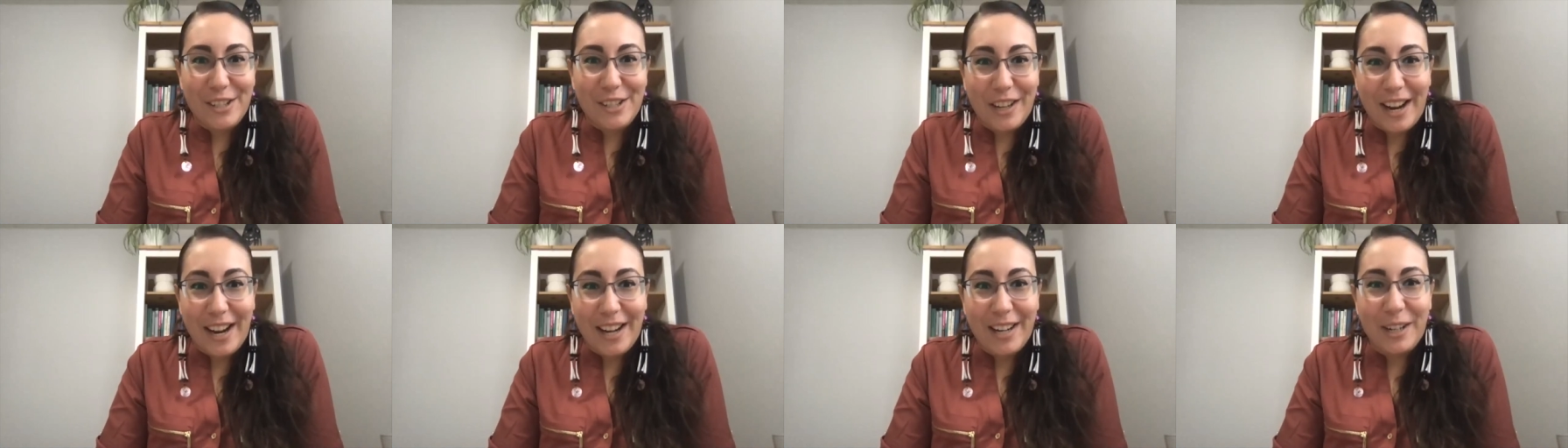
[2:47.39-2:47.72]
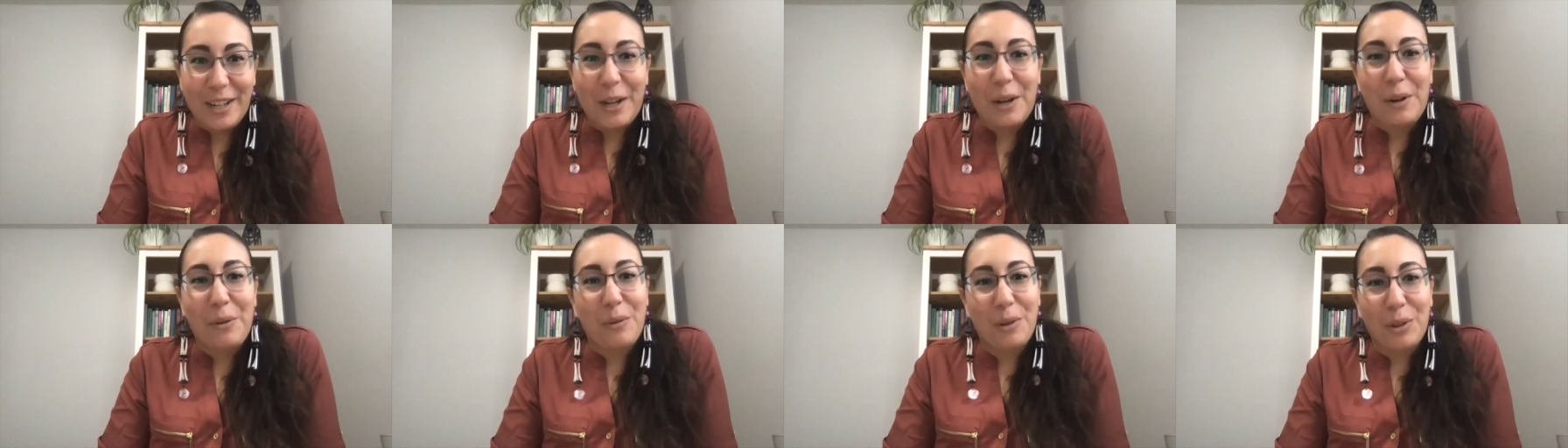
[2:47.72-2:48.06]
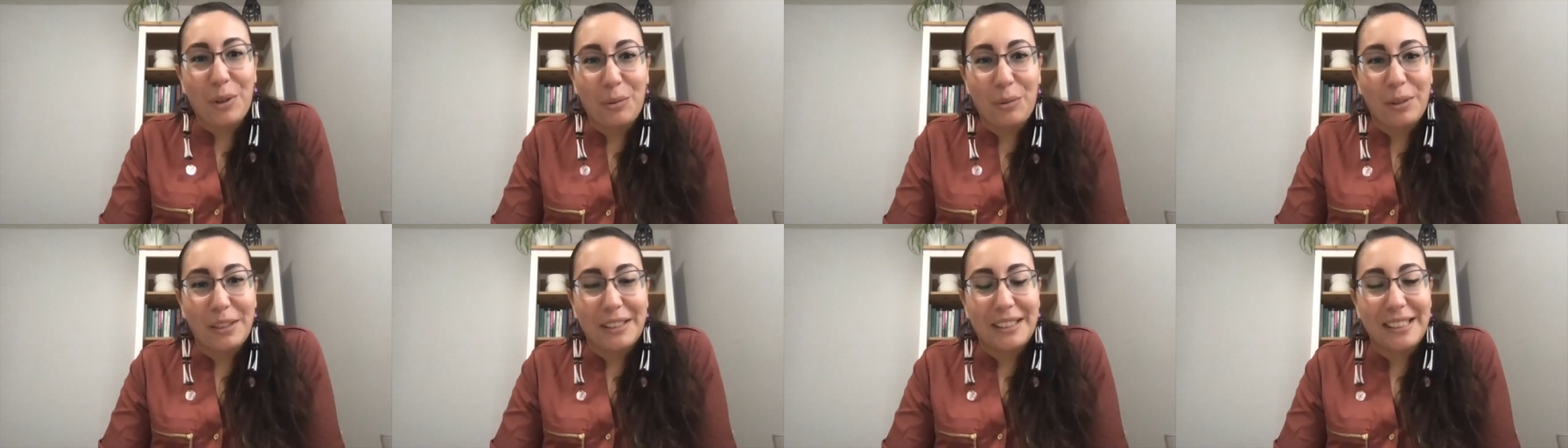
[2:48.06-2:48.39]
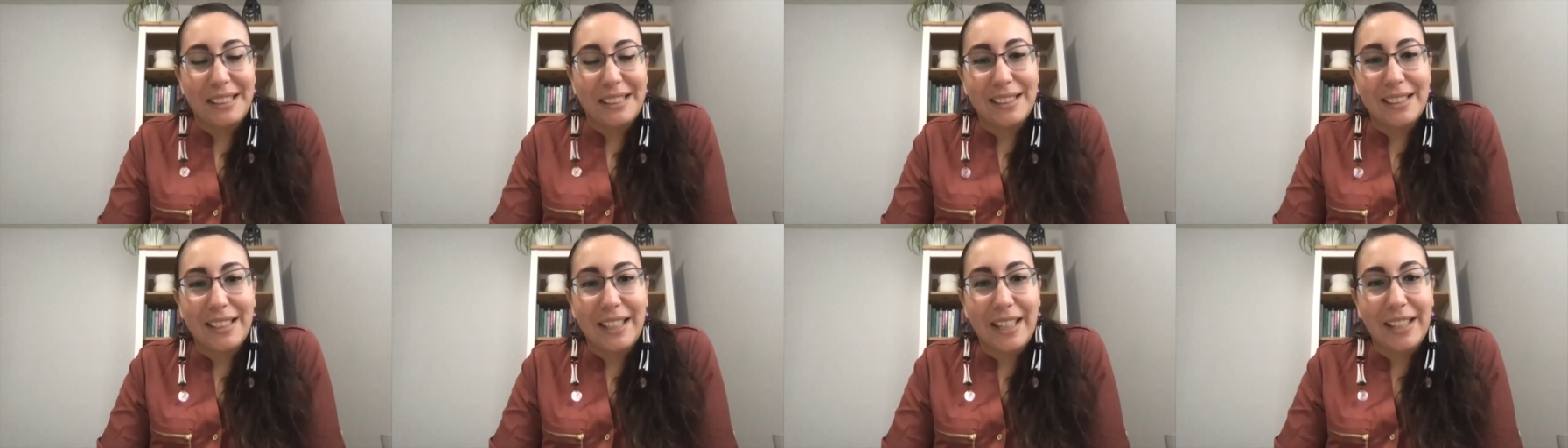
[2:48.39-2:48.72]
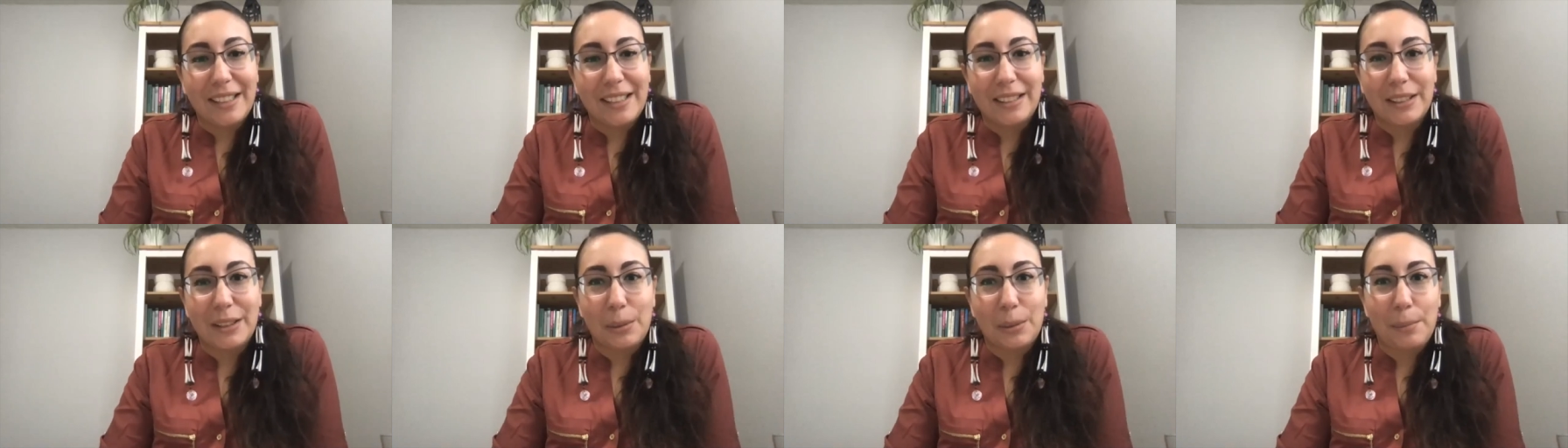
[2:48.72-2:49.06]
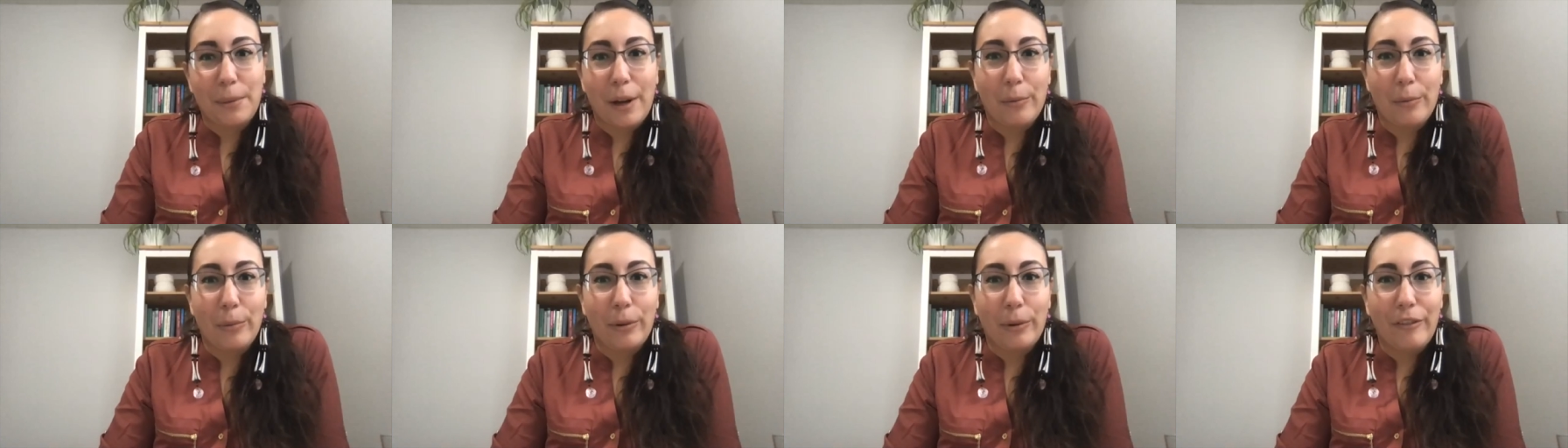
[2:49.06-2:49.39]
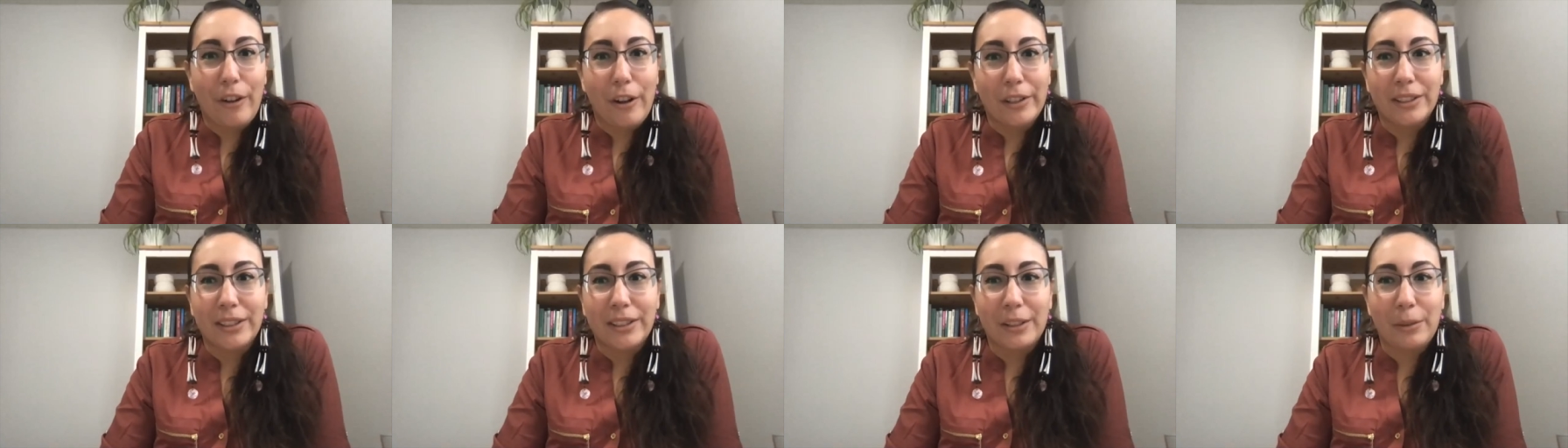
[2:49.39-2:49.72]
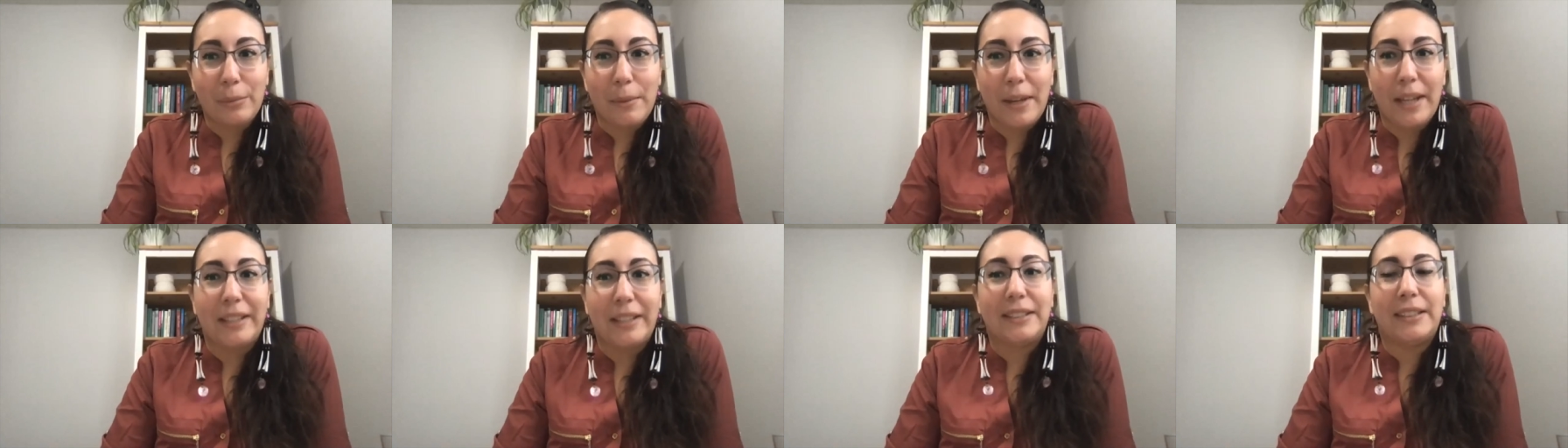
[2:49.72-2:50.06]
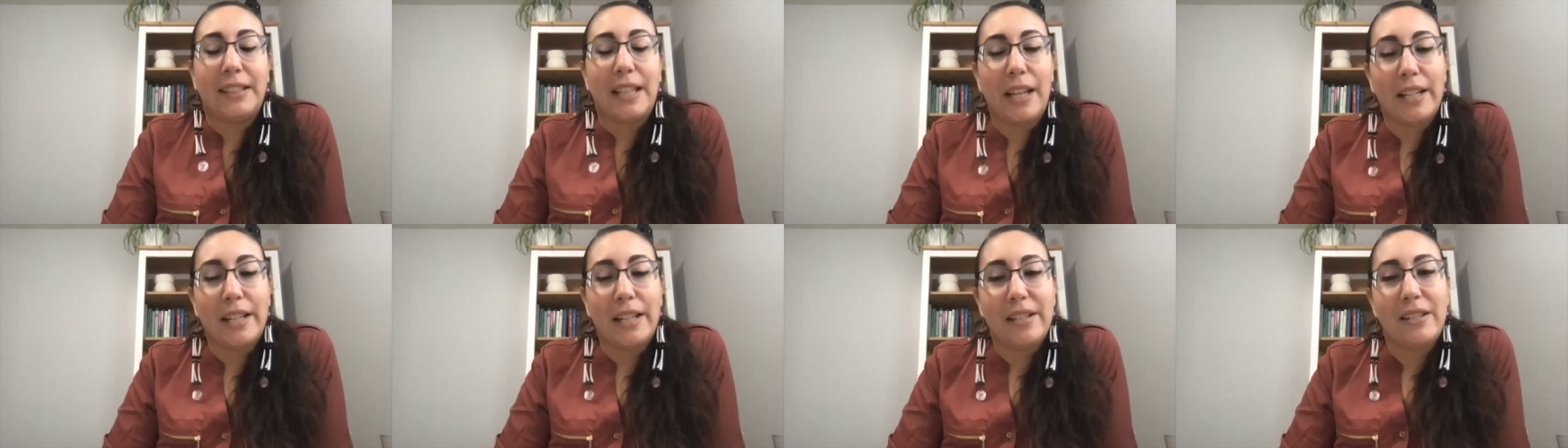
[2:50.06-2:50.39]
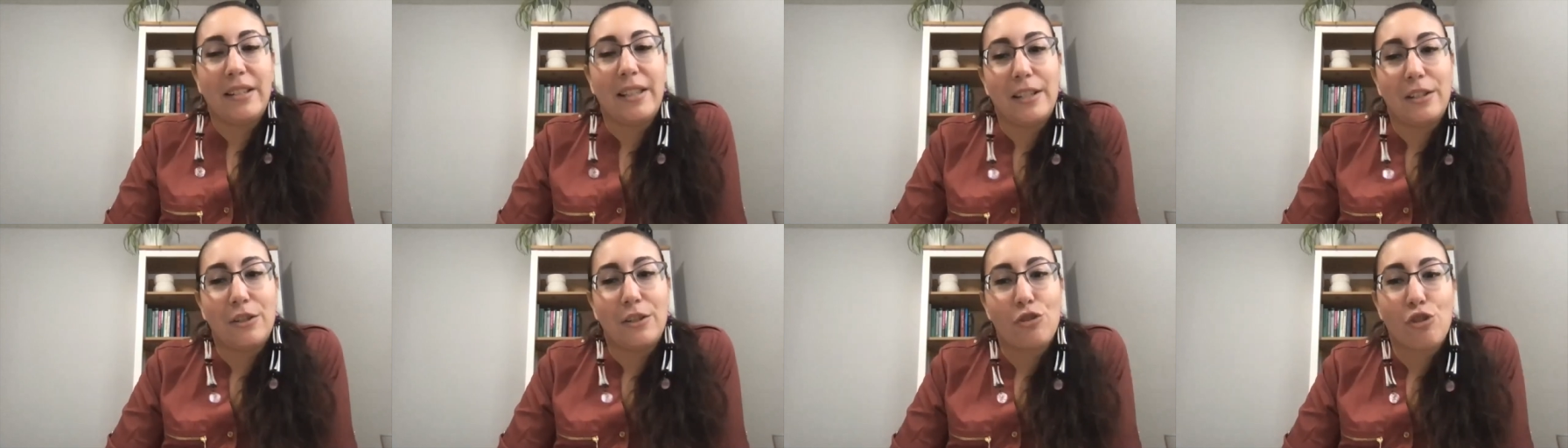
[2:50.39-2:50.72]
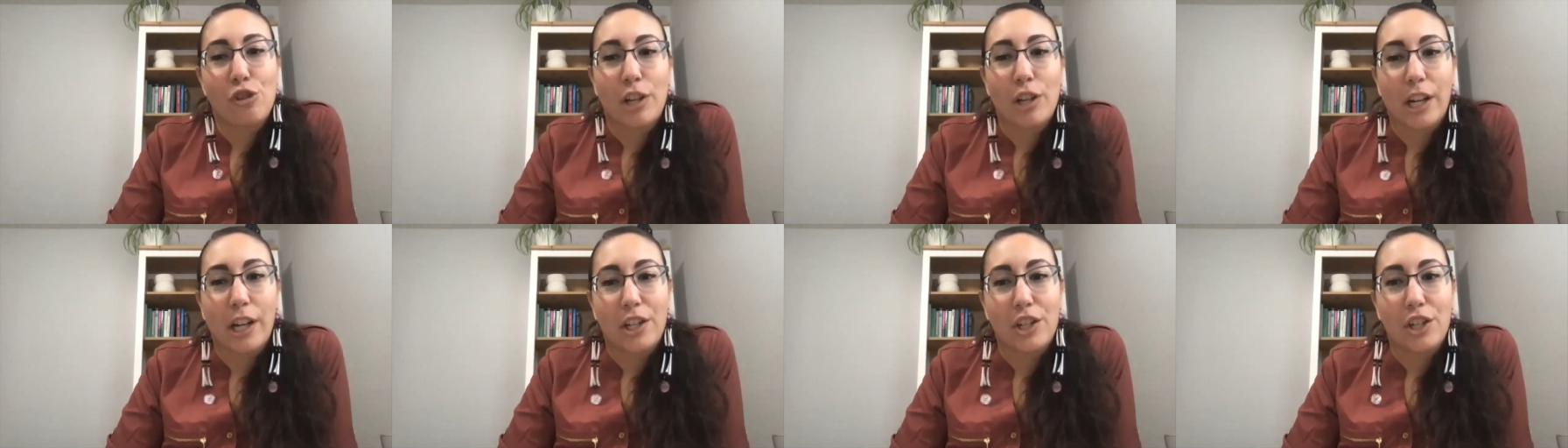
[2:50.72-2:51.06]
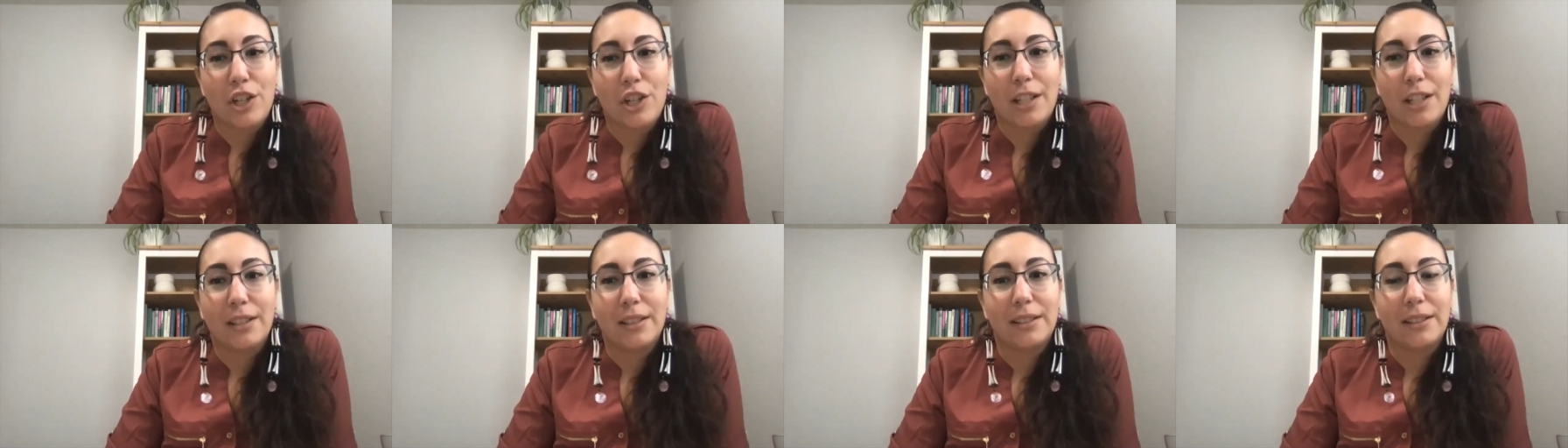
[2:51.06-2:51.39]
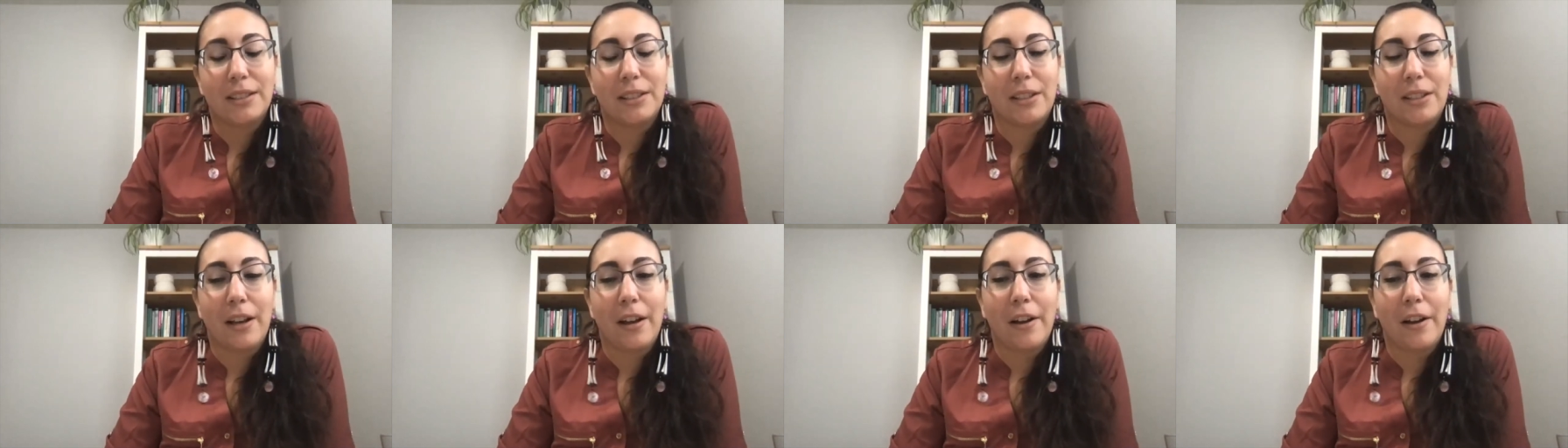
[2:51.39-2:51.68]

You kind of go with what's easiest, but we've also maintained these traditions.